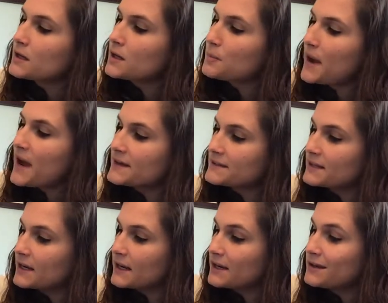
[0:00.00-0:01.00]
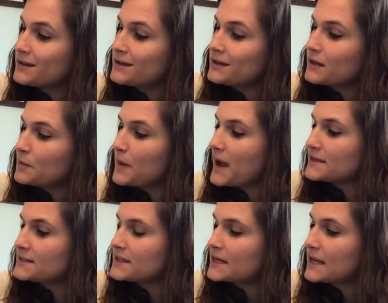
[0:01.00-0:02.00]
Capacity.
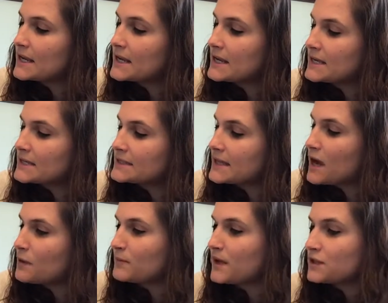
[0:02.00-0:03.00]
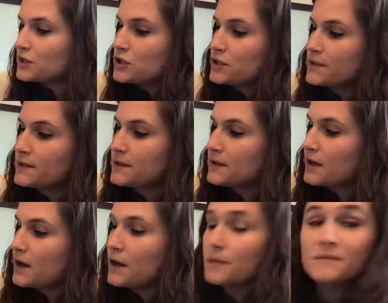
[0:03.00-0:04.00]
Capacity is how much
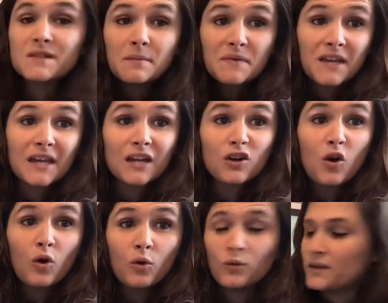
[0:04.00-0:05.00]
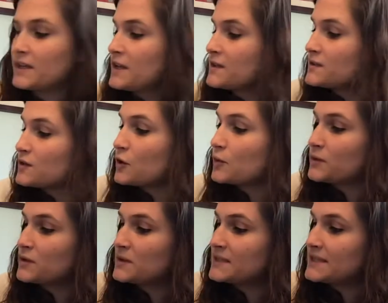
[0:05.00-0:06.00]
something can hold. So
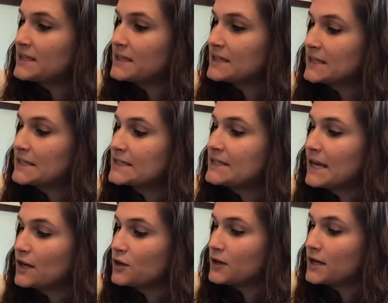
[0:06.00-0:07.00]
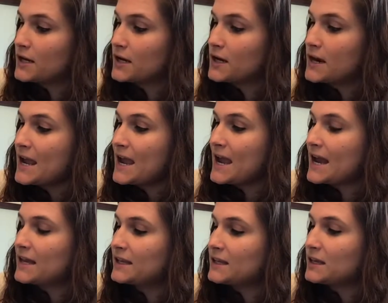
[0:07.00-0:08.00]
you can see the container here,
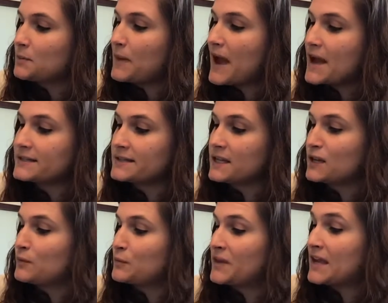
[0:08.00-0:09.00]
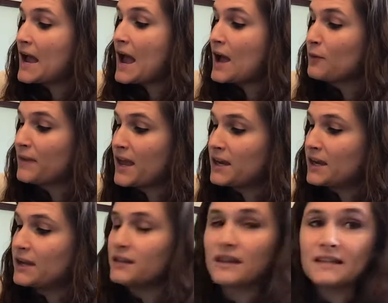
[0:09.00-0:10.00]
and the capacity would be how
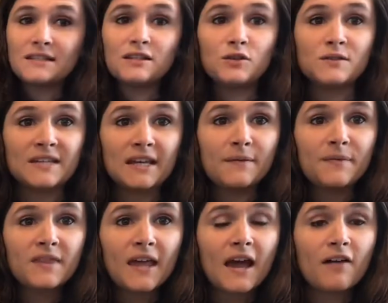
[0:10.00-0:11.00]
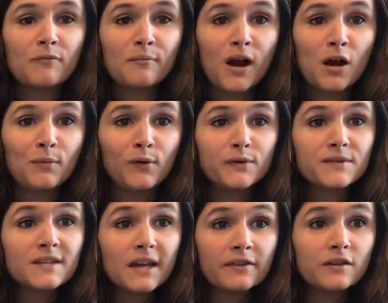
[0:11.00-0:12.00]
many, you see, they have
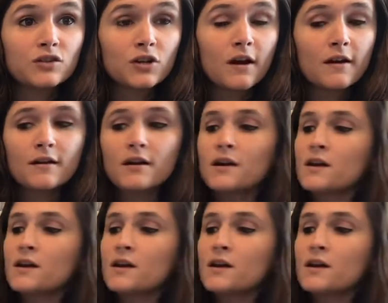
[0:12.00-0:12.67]
marbles in the jar.